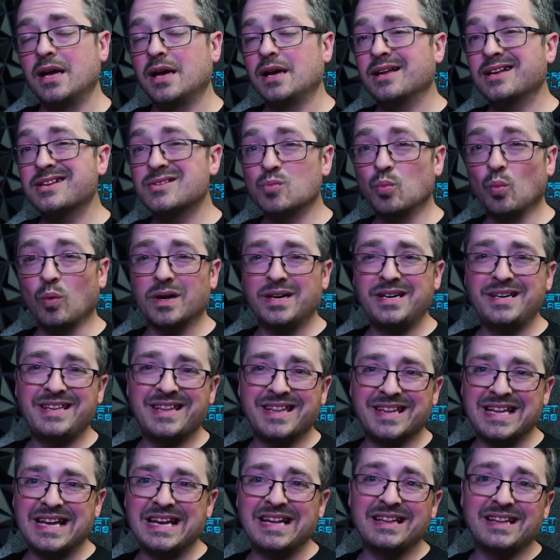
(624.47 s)
That's one
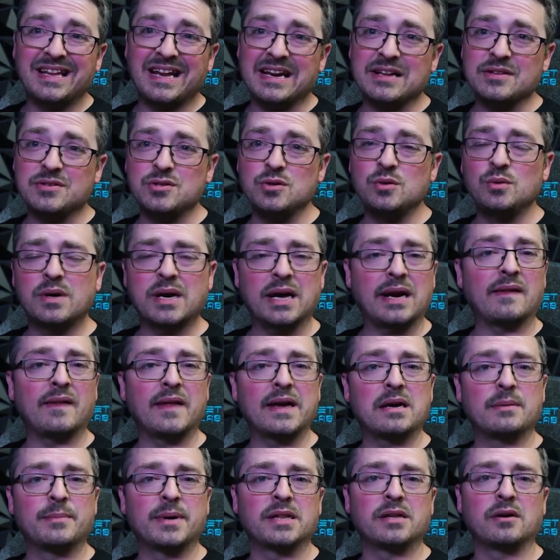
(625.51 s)
thing that I do kind of
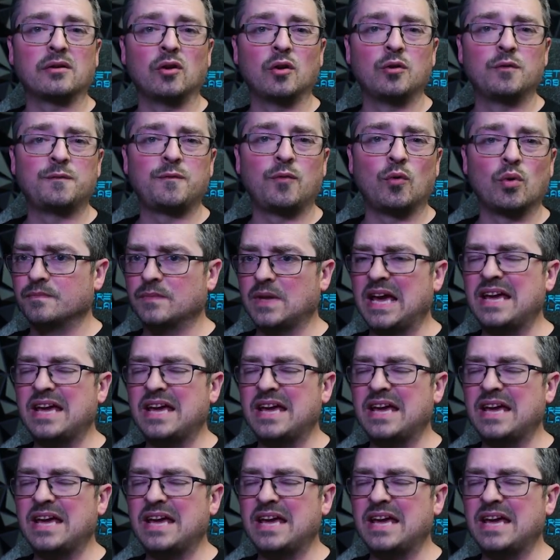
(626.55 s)
like about the Glowforge.